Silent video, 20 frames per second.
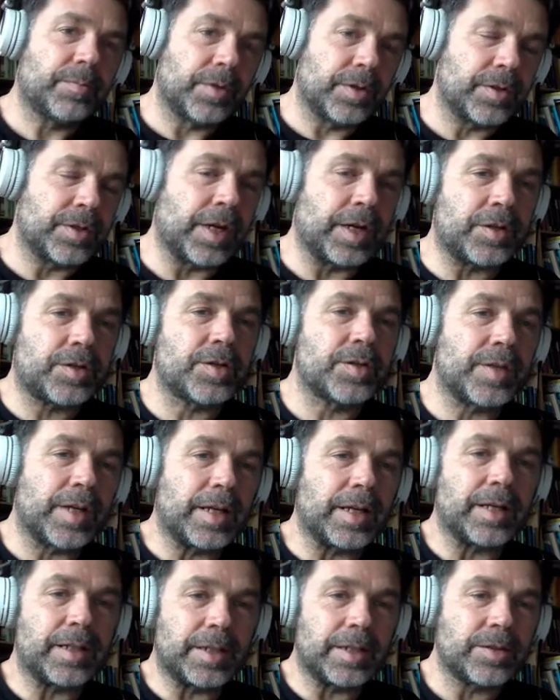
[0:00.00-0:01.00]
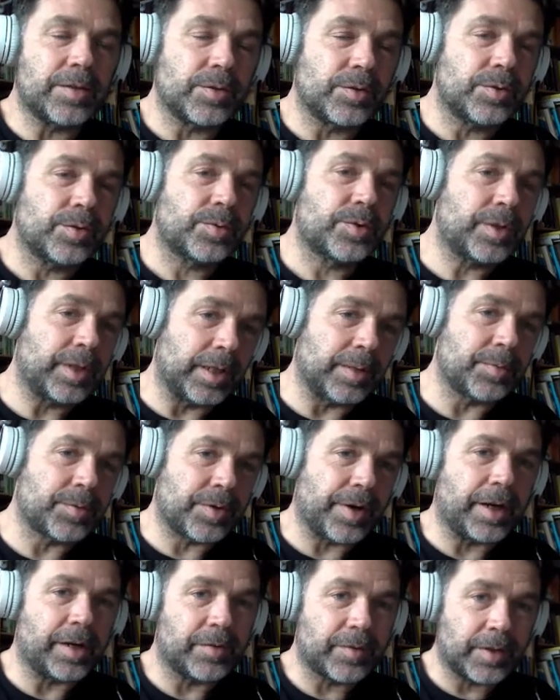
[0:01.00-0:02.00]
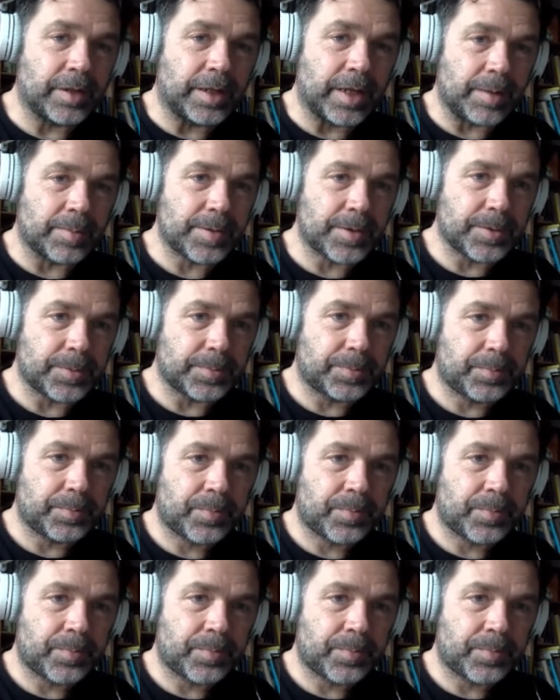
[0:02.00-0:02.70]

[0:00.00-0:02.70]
changes that I need to do to keep track of the capital.